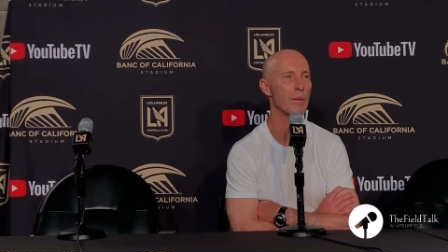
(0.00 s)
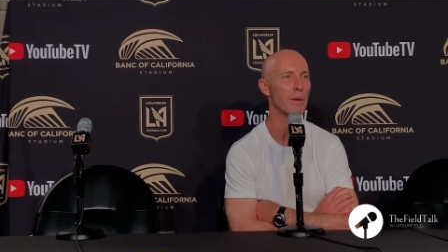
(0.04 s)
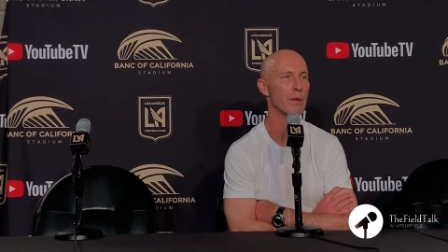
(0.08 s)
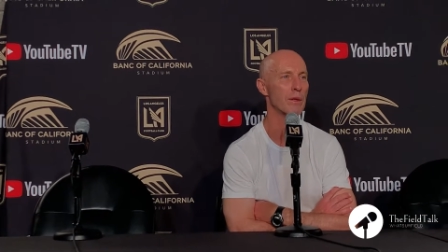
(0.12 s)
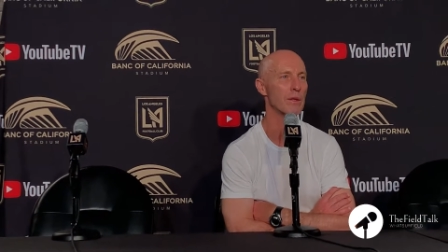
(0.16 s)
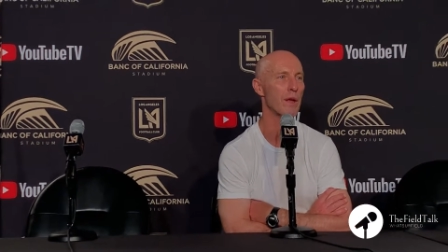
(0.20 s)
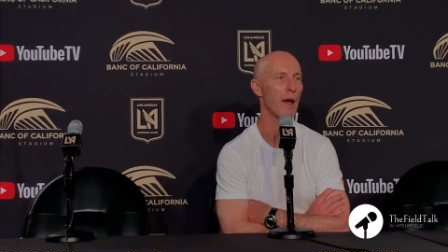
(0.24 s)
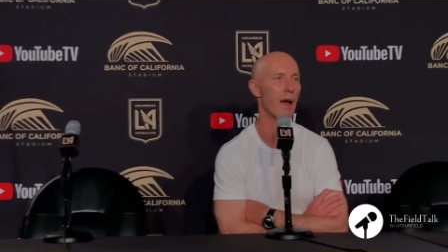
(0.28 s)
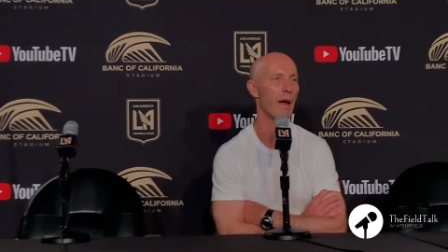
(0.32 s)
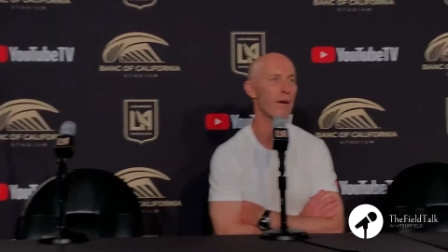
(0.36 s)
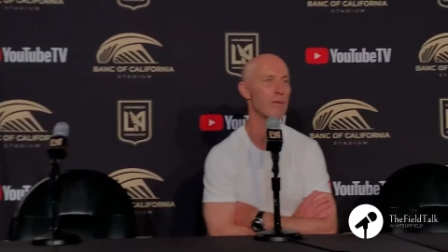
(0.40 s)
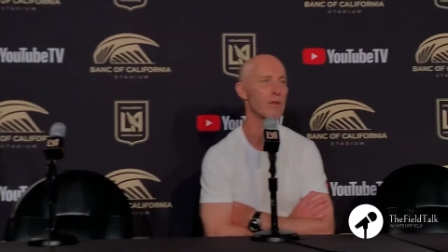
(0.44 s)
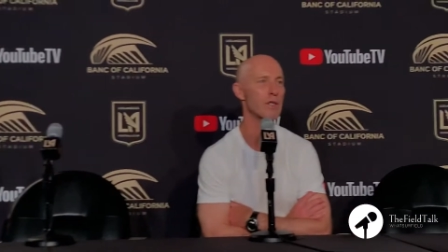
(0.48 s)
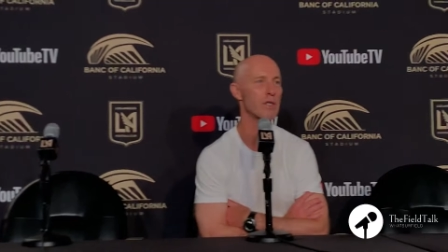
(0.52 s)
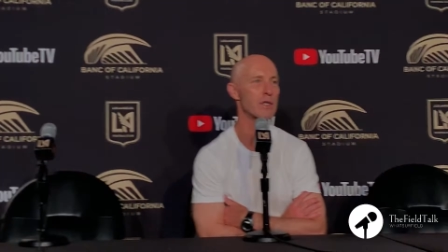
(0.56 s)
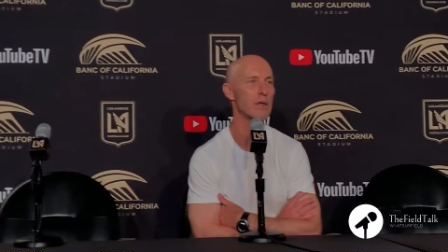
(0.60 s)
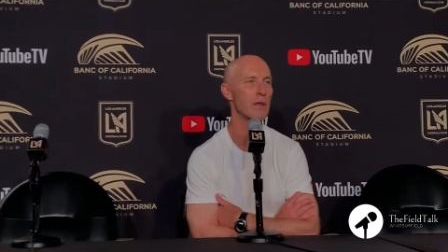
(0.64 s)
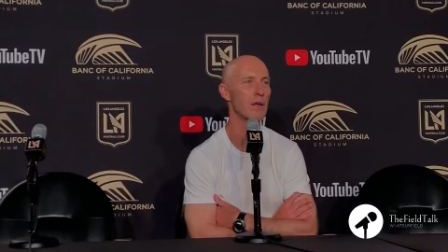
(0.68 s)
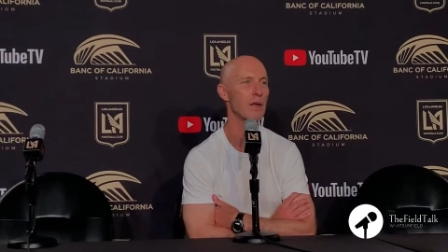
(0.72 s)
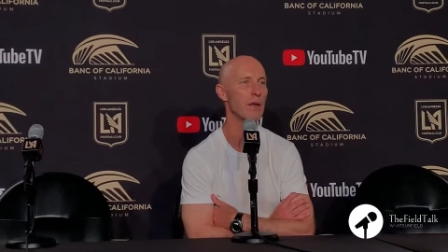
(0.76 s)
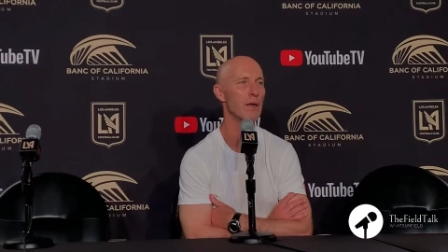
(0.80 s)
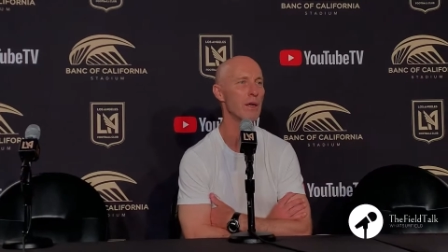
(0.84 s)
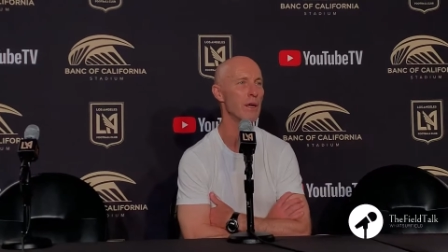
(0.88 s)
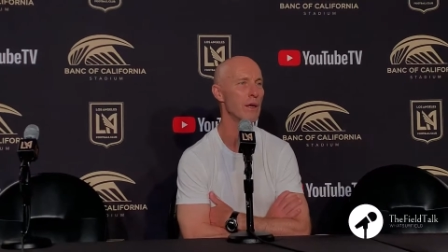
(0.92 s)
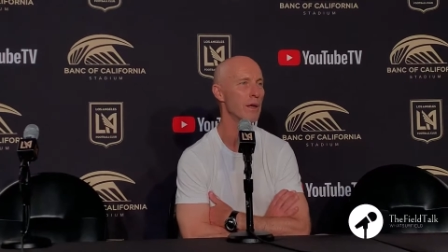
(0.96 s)
but
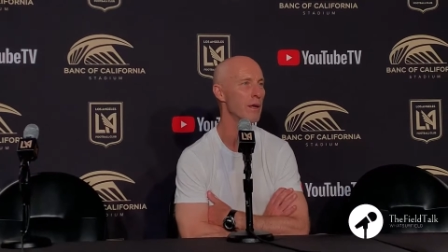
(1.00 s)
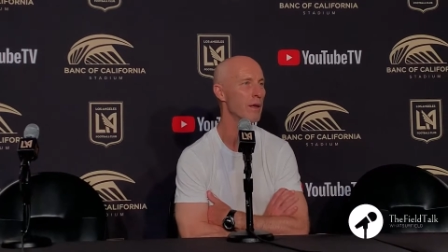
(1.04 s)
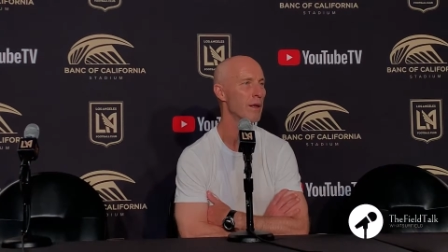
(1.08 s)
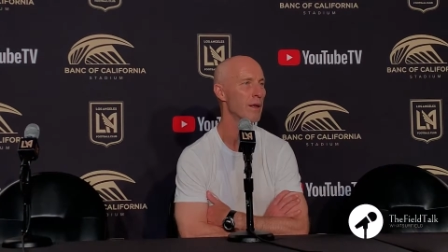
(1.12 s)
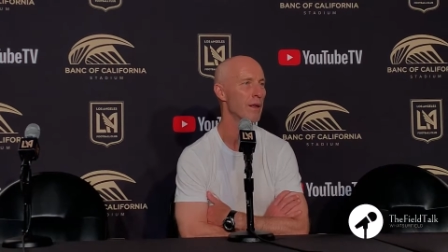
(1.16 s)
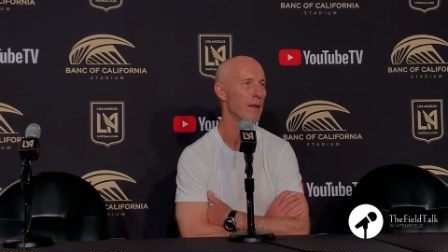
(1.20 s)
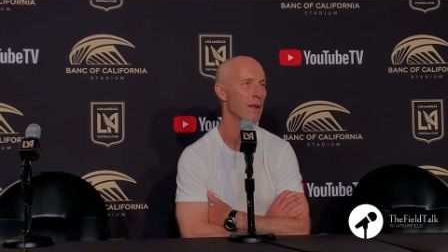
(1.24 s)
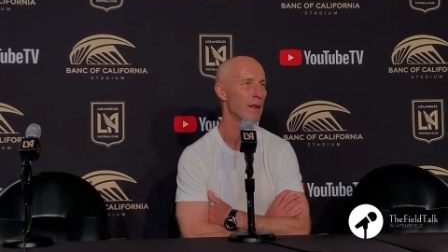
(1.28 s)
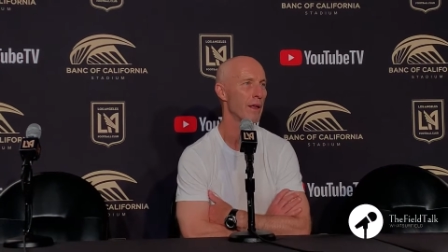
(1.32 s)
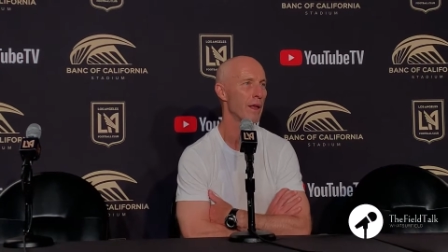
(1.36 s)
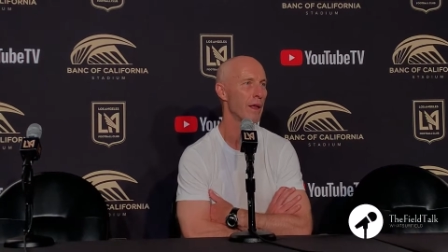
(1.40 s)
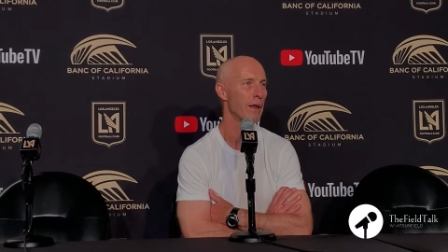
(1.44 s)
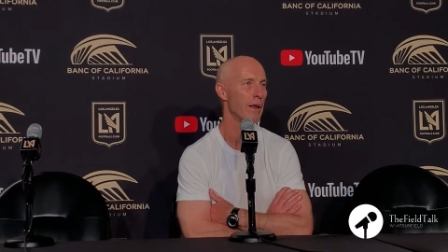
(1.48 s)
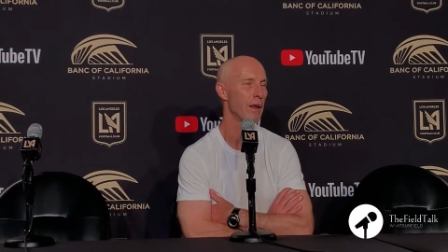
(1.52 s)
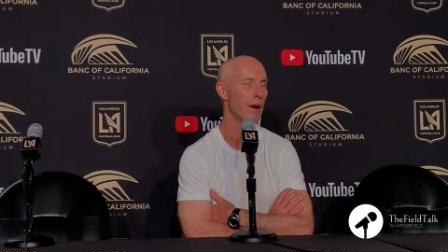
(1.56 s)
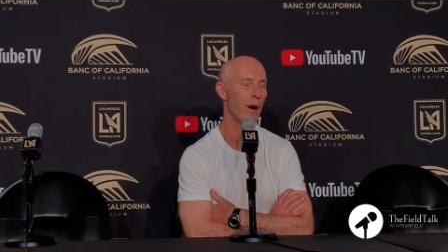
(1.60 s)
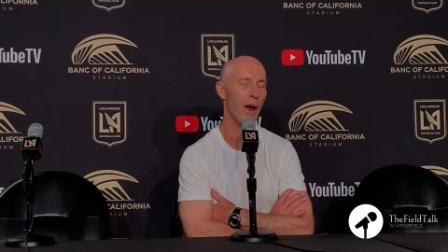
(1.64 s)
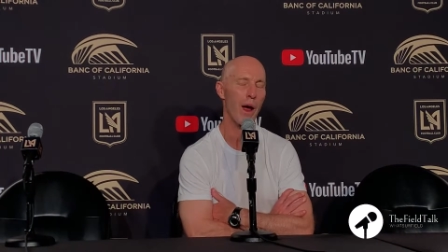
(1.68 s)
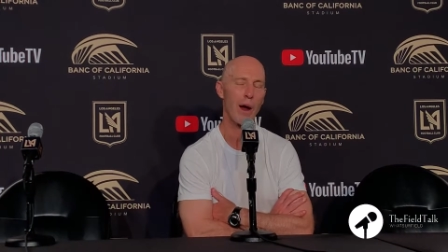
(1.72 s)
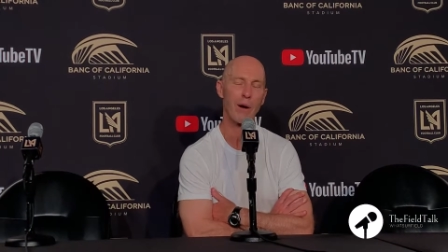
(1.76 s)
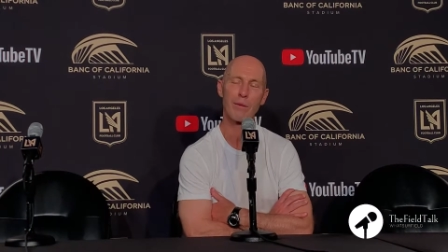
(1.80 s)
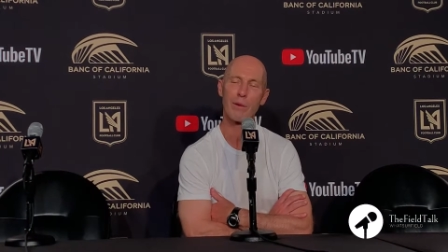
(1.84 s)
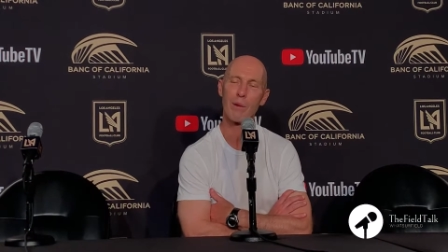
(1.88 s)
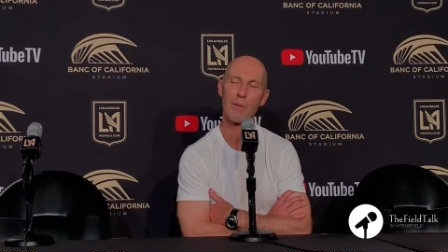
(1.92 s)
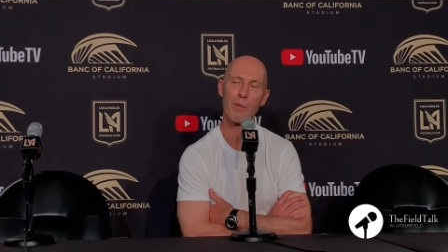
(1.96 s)
obviously, you
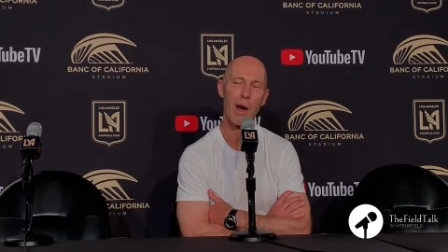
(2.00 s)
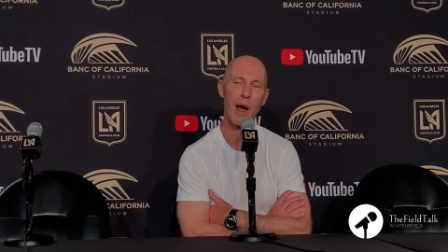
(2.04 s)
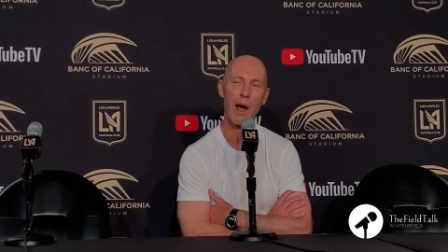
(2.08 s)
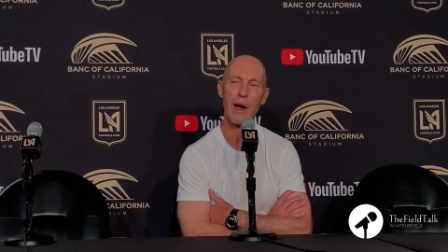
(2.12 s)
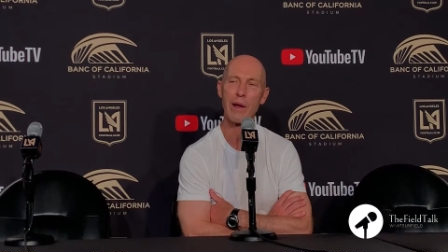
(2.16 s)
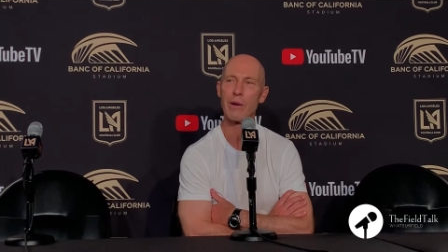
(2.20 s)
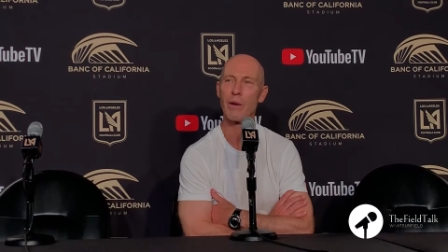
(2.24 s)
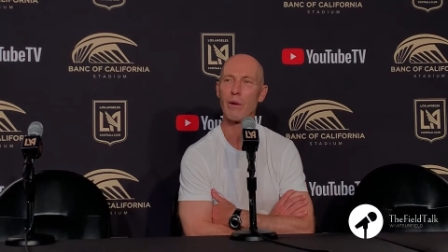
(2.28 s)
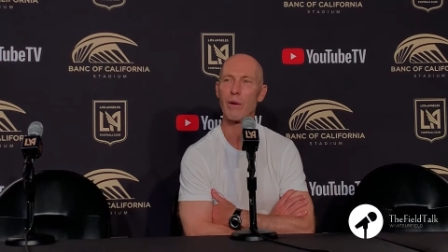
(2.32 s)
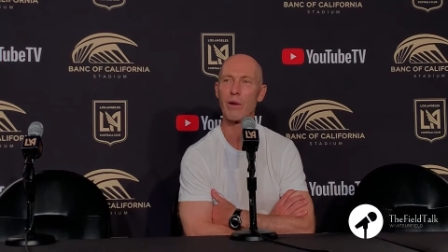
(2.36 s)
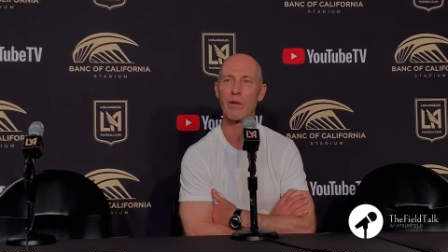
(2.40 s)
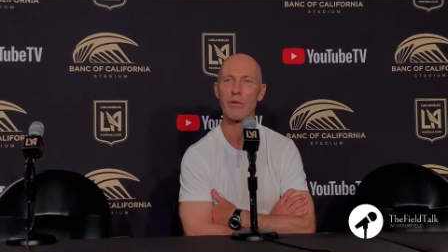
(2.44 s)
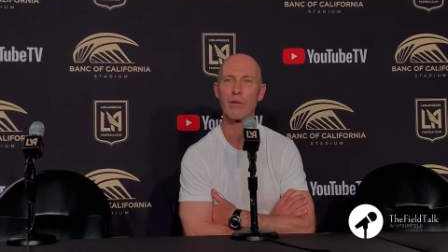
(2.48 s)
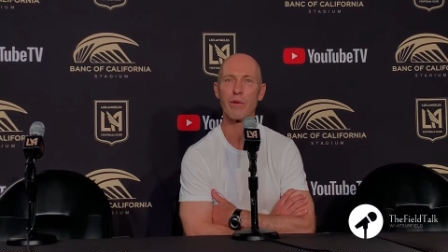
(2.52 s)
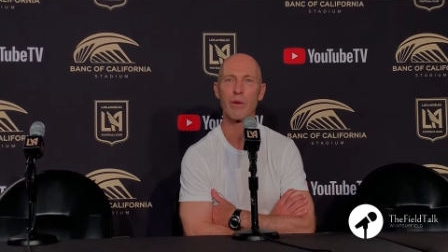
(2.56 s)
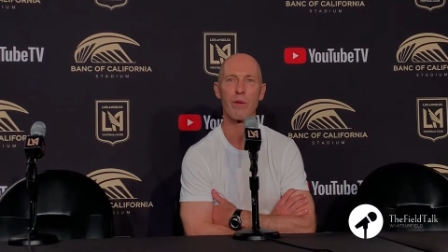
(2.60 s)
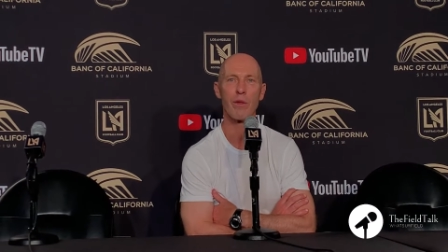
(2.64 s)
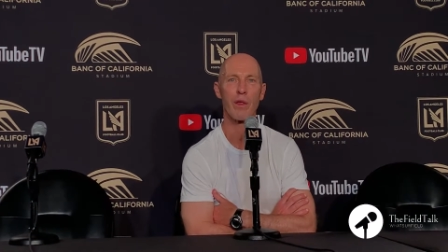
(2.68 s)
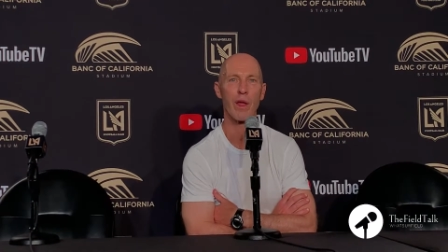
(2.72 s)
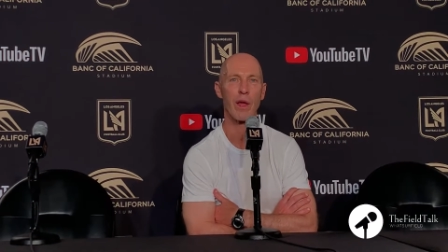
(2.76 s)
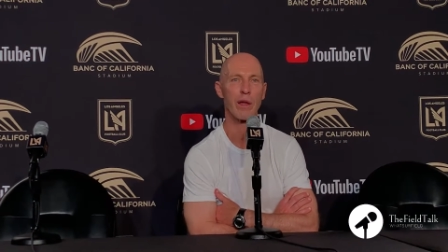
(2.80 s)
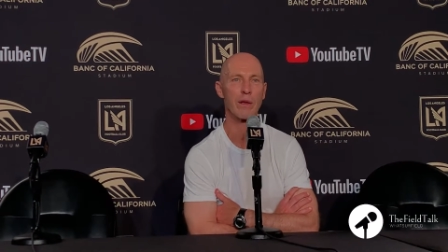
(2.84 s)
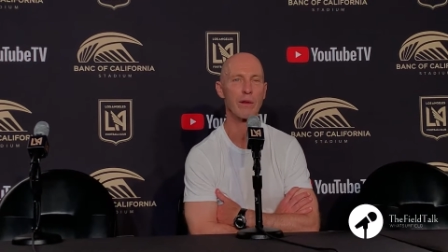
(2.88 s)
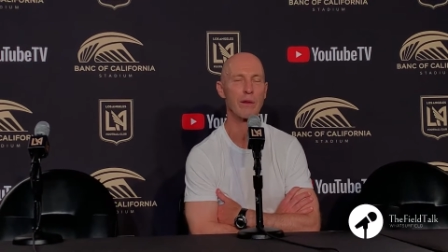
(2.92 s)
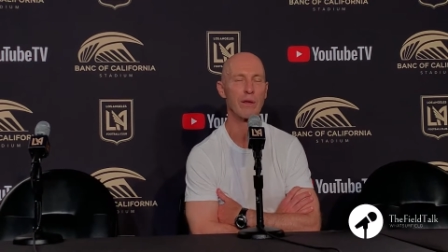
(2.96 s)
know, I remind all of you
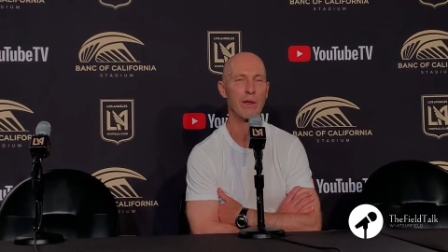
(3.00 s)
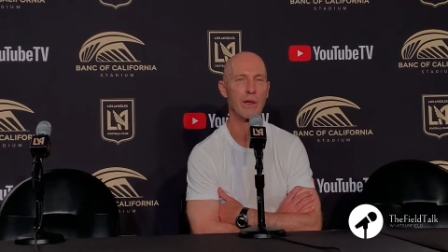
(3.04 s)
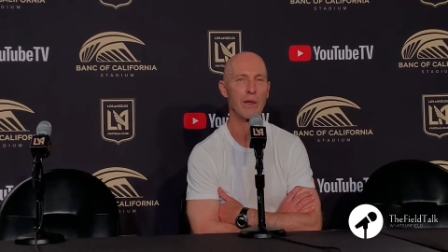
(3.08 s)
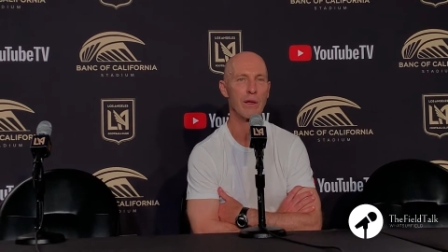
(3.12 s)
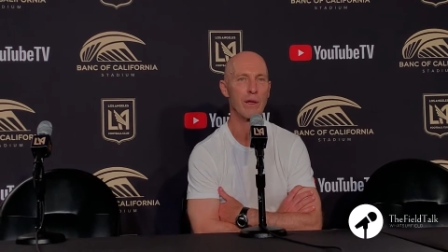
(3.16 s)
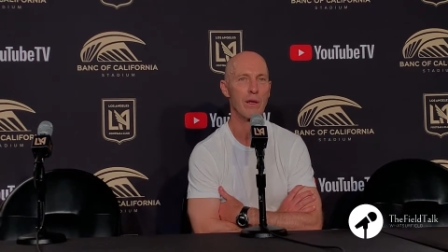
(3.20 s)
that